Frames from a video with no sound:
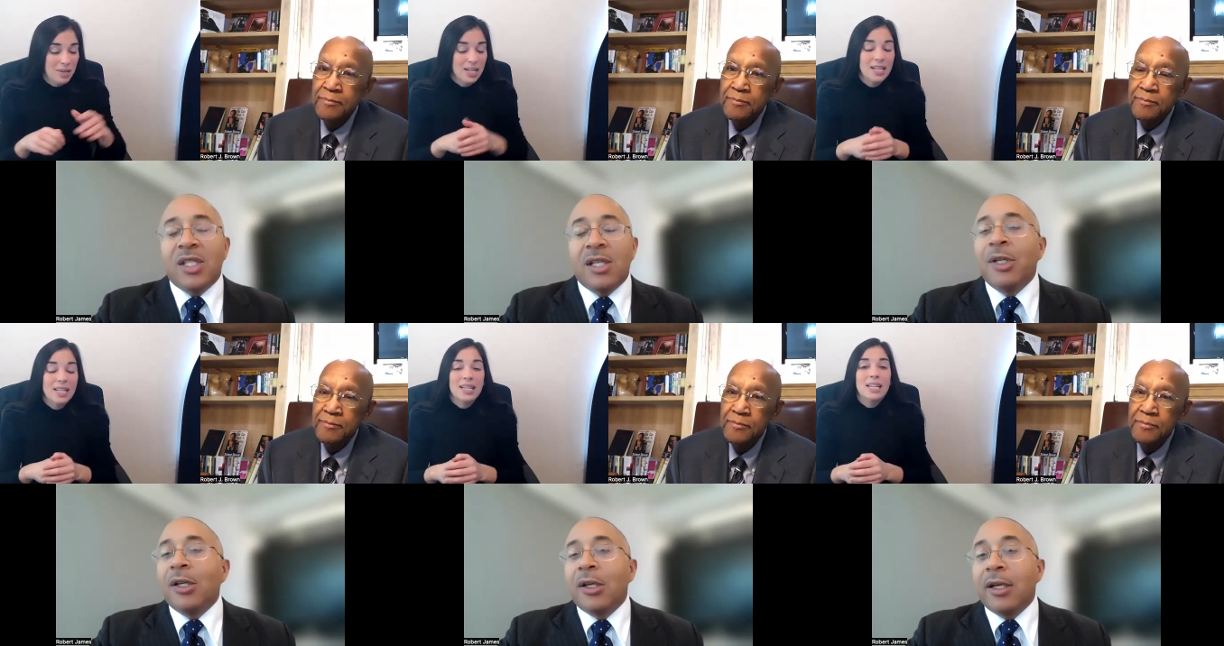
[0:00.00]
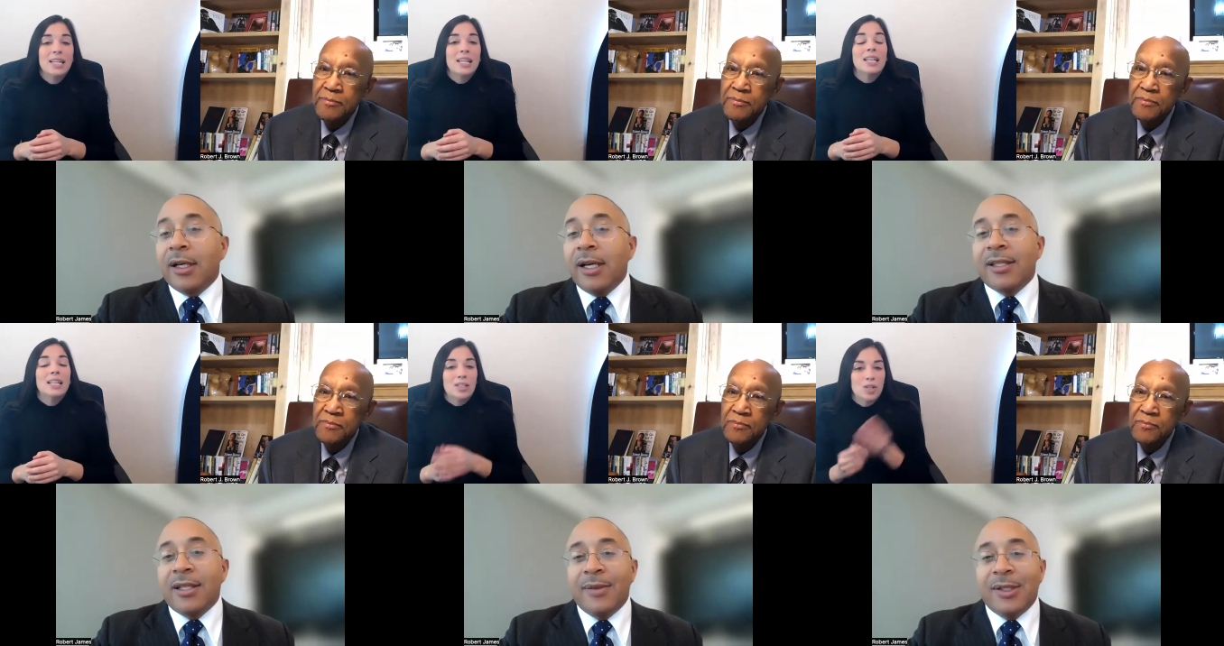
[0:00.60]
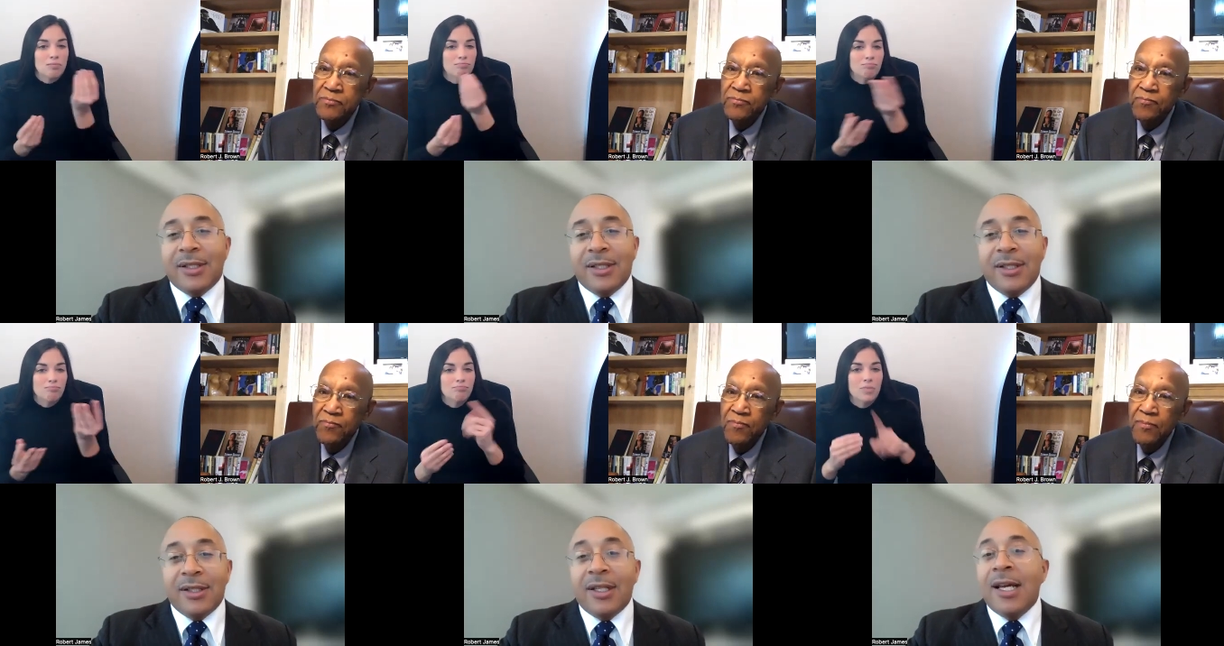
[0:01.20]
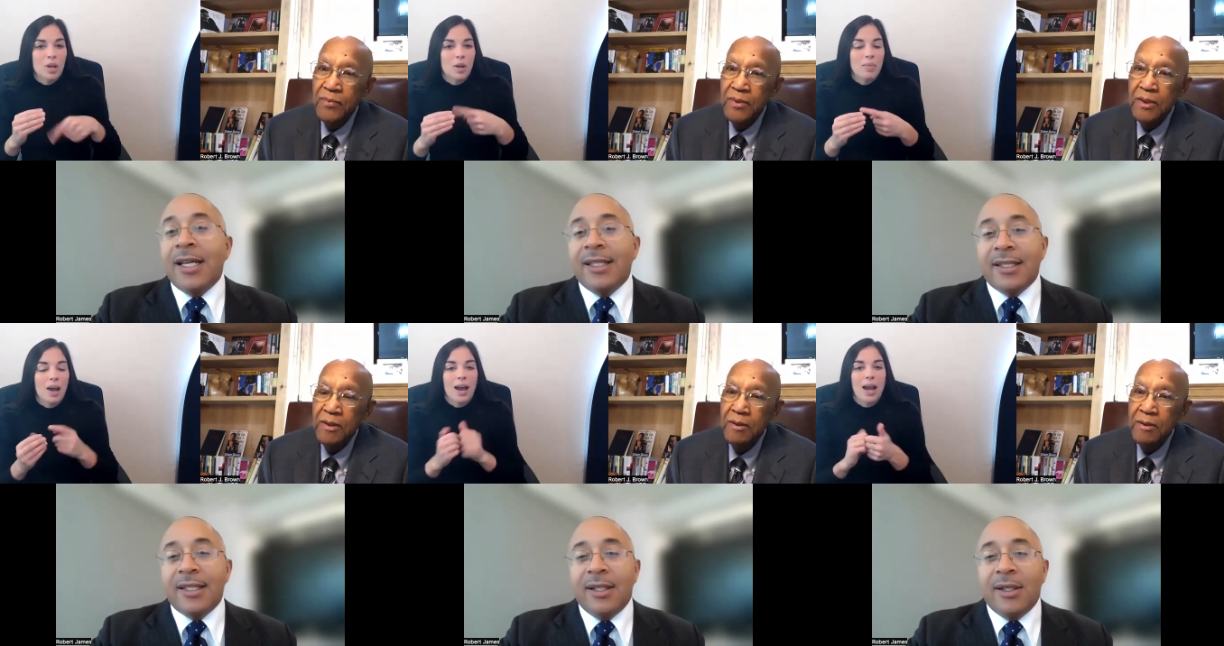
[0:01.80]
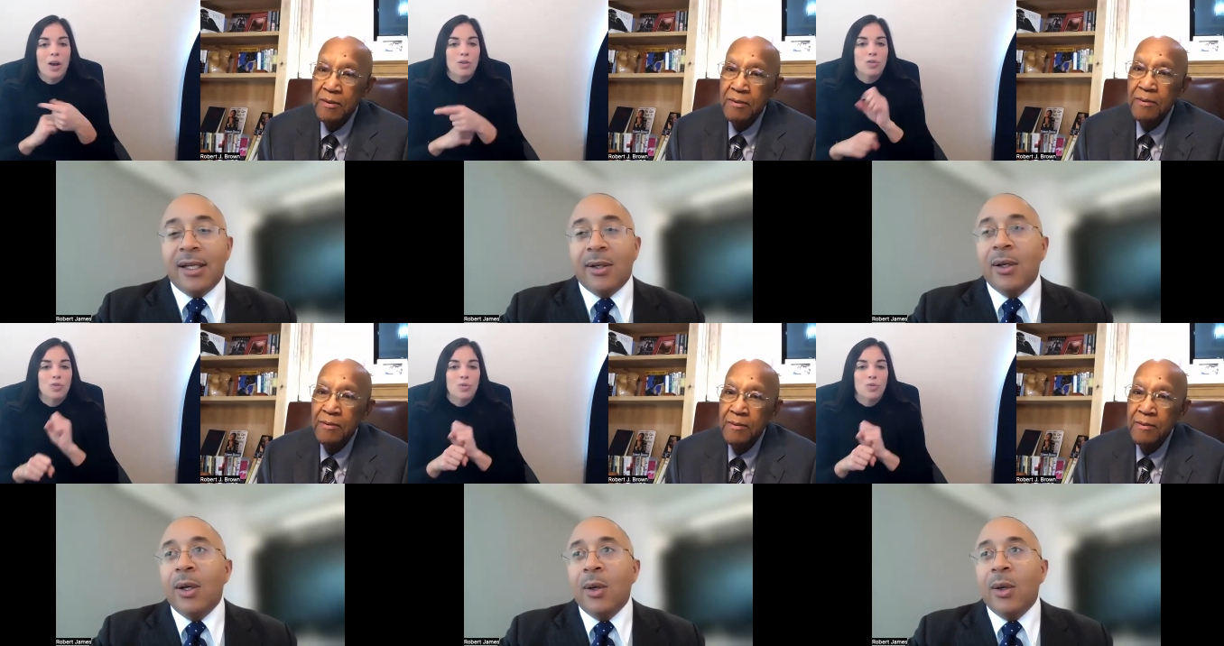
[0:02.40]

Speaker 1: some of your customers or your clients, uh, like